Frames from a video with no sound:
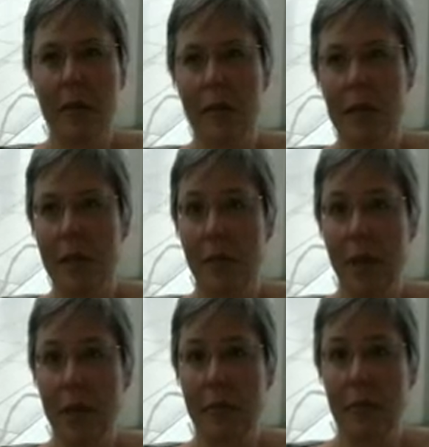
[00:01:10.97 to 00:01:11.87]
Does it
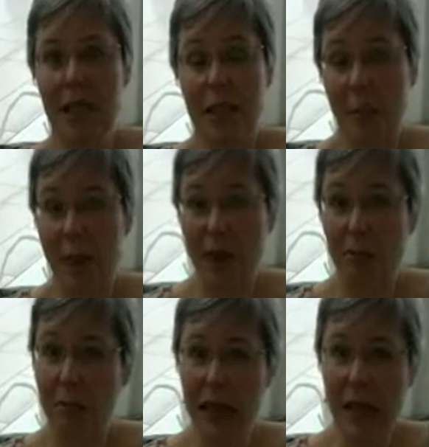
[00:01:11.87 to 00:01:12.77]
mean, is it
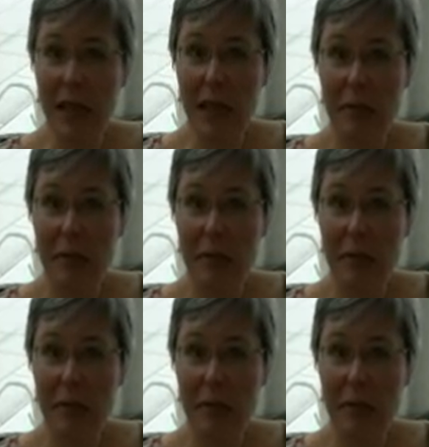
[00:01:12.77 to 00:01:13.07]
about me?